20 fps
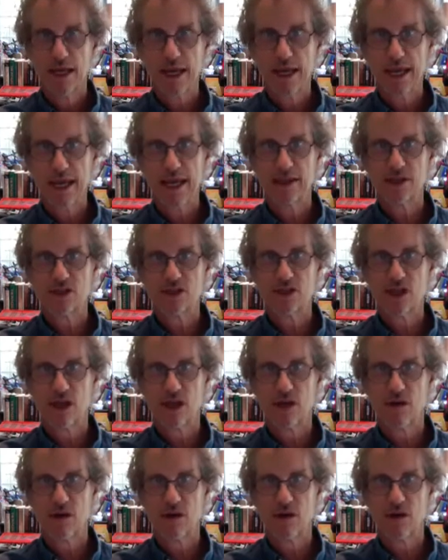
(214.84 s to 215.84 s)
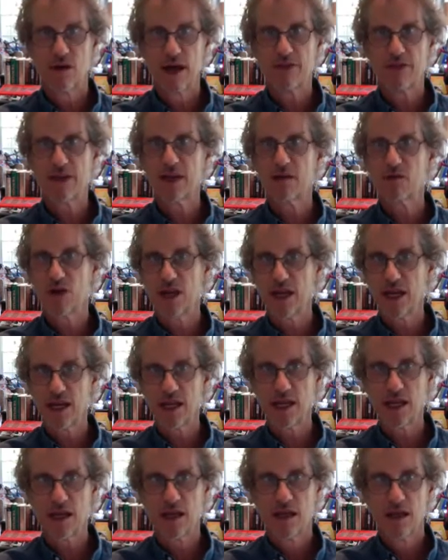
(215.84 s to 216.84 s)
And so I think
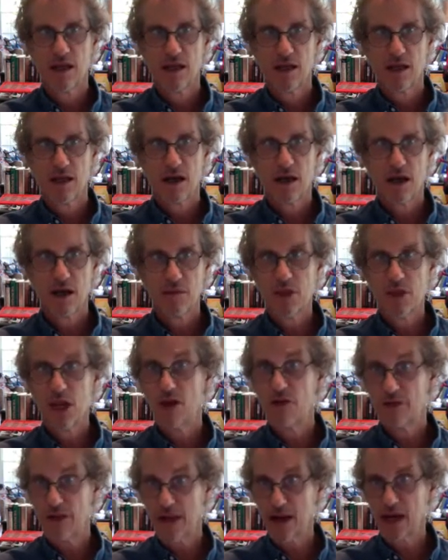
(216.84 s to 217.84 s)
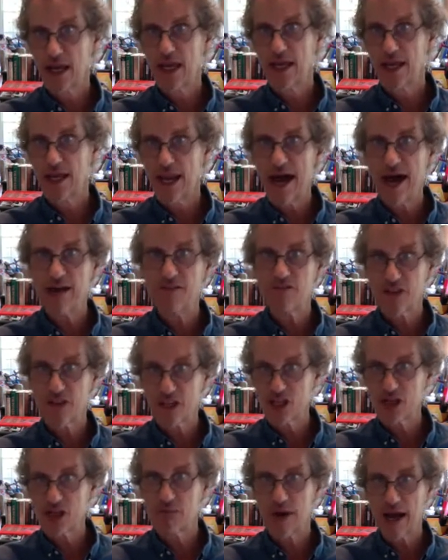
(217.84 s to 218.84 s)
reading, there again,
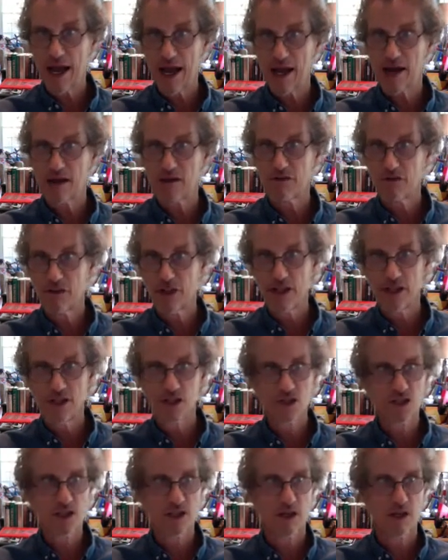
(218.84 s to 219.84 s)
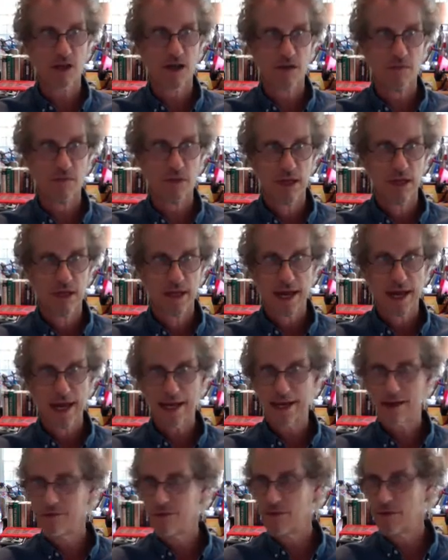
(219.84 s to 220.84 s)
nonfiction biographies. I
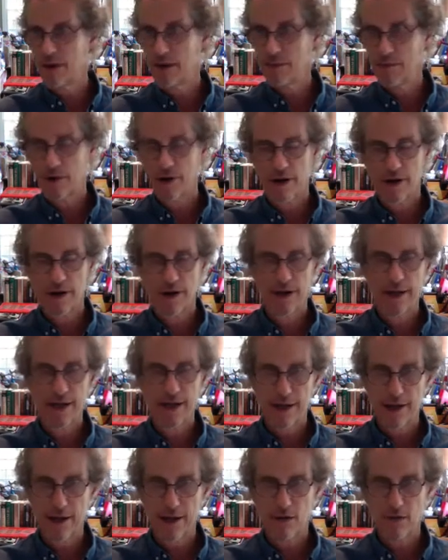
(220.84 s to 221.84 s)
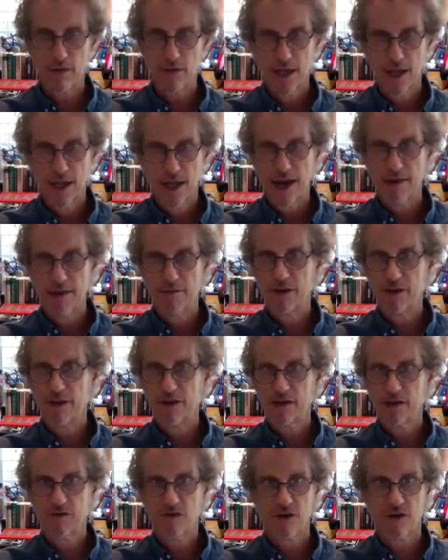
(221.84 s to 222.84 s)
can remember,
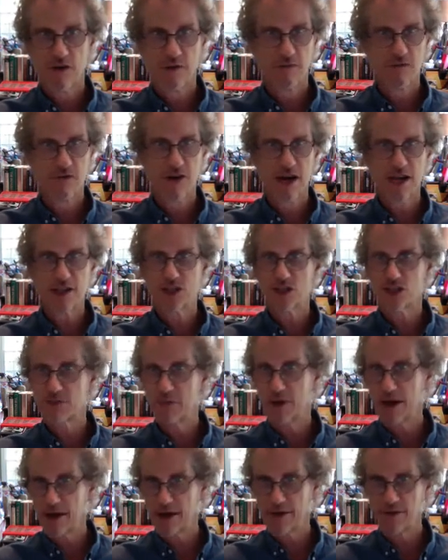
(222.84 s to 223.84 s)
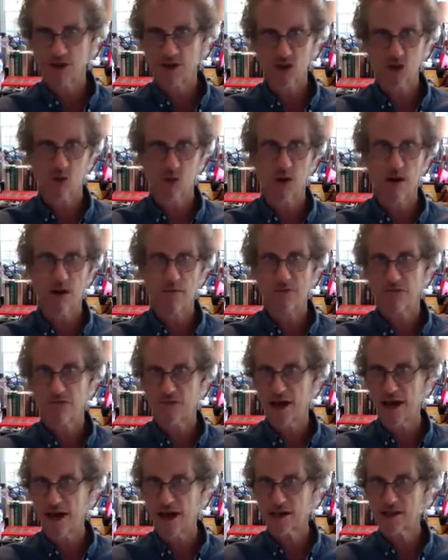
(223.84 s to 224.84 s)
everything from Francis Marion, the Swamp
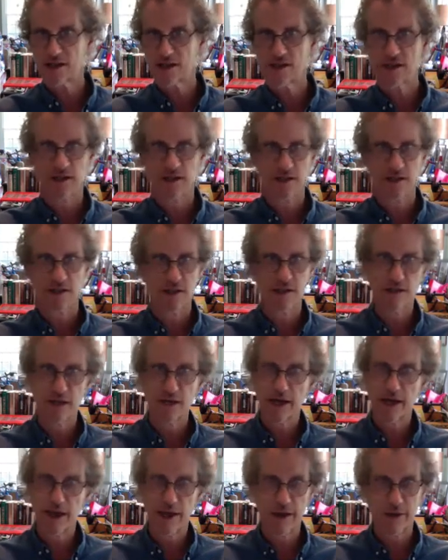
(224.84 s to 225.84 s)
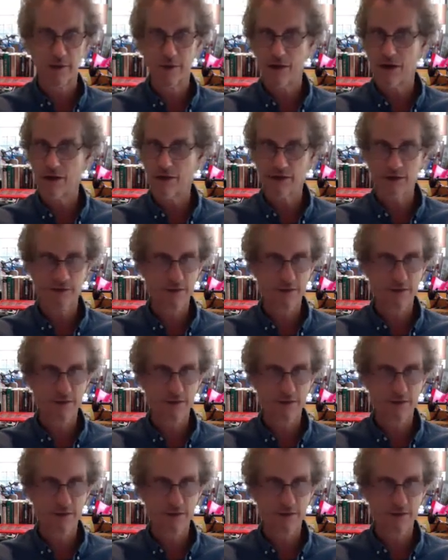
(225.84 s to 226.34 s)
Fox, to all